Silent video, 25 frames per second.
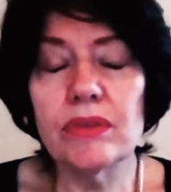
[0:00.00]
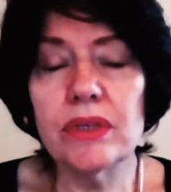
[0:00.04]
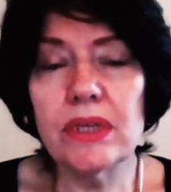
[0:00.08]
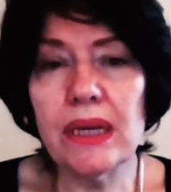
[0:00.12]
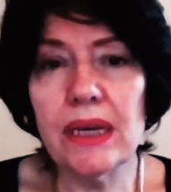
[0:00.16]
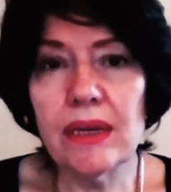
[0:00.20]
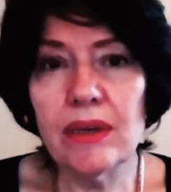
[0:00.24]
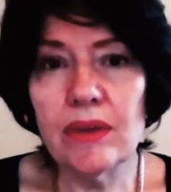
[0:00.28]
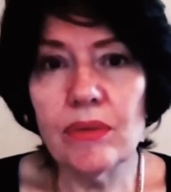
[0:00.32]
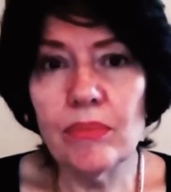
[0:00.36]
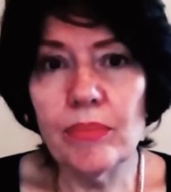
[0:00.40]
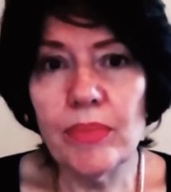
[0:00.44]

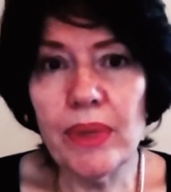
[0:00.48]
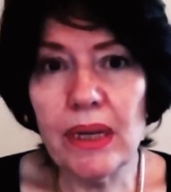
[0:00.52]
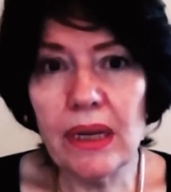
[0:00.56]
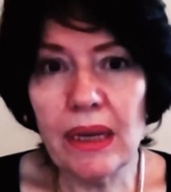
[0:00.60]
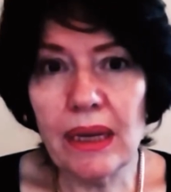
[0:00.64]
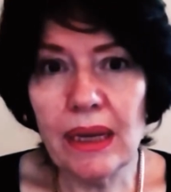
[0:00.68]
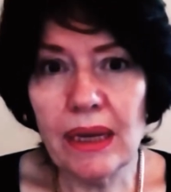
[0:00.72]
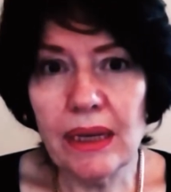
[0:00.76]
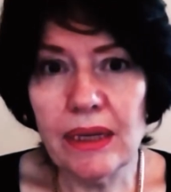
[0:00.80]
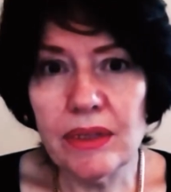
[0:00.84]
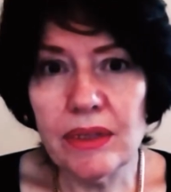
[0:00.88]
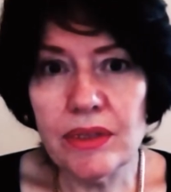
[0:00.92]
take your
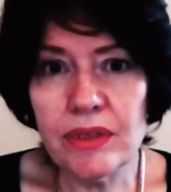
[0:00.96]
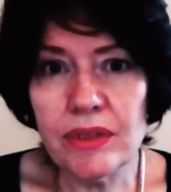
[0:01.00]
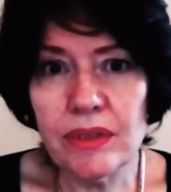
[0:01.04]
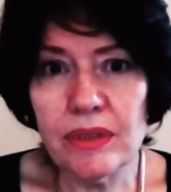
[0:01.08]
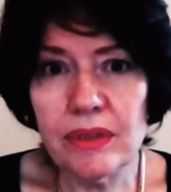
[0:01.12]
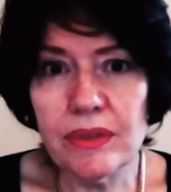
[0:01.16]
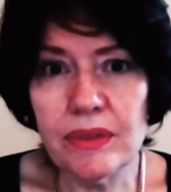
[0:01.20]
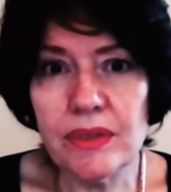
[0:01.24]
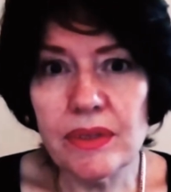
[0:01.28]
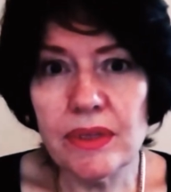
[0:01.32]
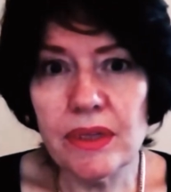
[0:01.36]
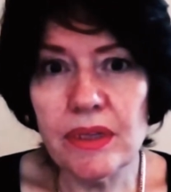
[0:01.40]

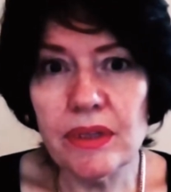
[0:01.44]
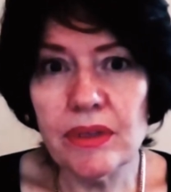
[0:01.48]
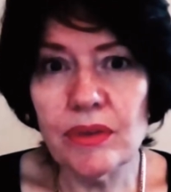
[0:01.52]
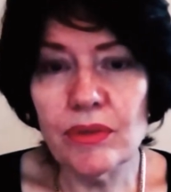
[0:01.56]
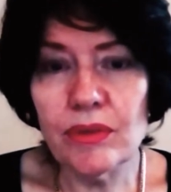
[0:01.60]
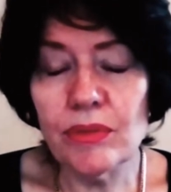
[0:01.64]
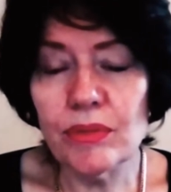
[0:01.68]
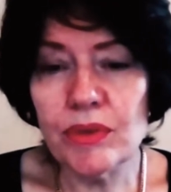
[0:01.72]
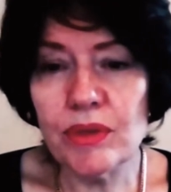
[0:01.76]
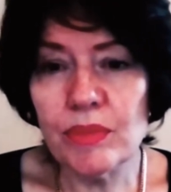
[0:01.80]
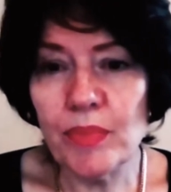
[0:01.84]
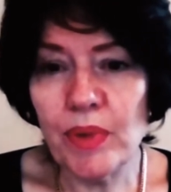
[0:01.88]
medications that
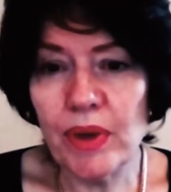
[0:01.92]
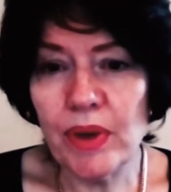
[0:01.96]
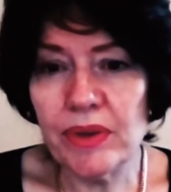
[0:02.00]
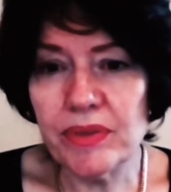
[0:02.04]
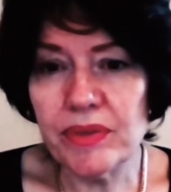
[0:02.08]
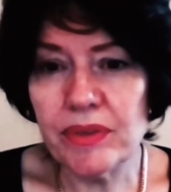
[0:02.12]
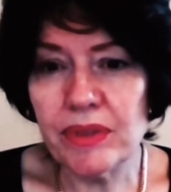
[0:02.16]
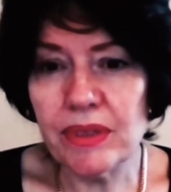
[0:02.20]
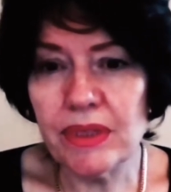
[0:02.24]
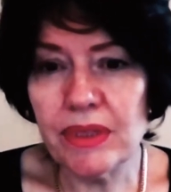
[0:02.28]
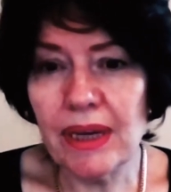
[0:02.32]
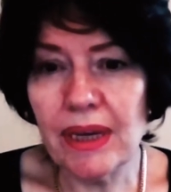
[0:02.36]
you're
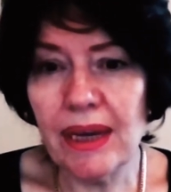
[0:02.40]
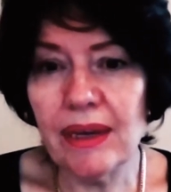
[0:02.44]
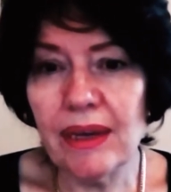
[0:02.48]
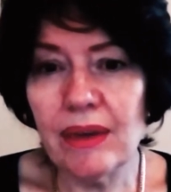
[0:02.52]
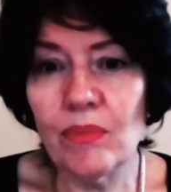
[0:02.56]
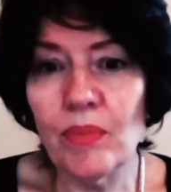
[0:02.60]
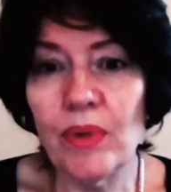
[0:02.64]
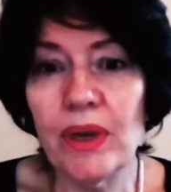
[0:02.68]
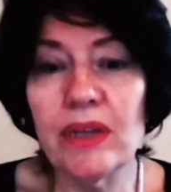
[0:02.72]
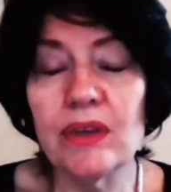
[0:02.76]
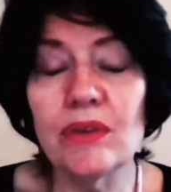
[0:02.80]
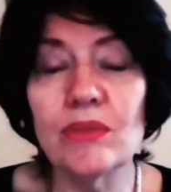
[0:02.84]
supposed to
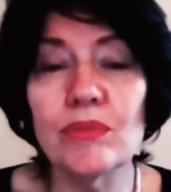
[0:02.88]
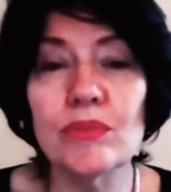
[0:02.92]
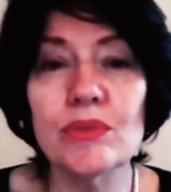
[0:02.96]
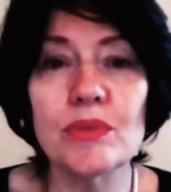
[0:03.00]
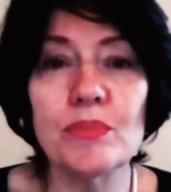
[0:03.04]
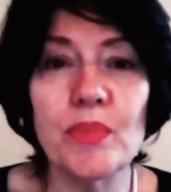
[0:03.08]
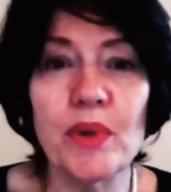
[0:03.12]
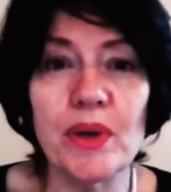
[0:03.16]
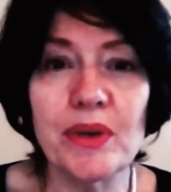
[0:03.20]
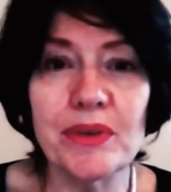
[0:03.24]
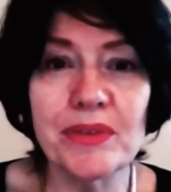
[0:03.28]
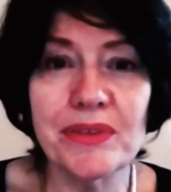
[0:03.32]
take when you're
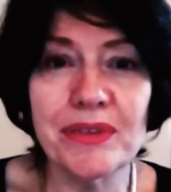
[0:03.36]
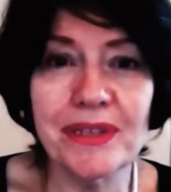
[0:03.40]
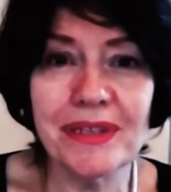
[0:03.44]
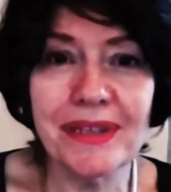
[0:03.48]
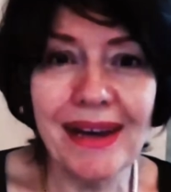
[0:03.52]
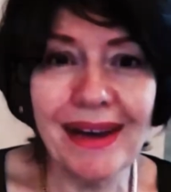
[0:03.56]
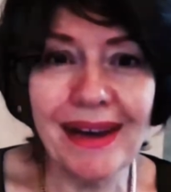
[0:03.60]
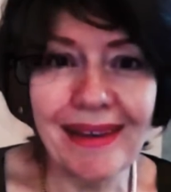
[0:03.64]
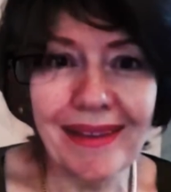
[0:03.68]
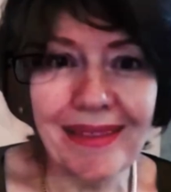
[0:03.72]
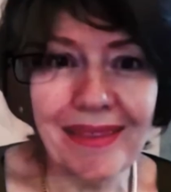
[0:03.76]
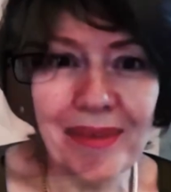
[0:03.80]
supposed to
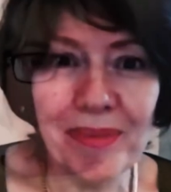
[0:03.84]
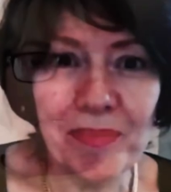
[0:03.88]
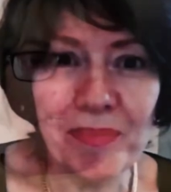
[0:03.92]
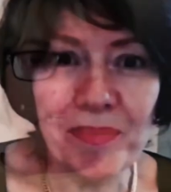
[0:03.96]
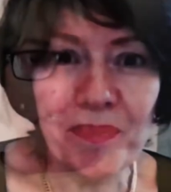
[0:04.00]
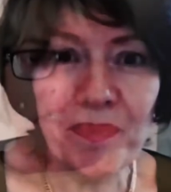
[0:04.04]
take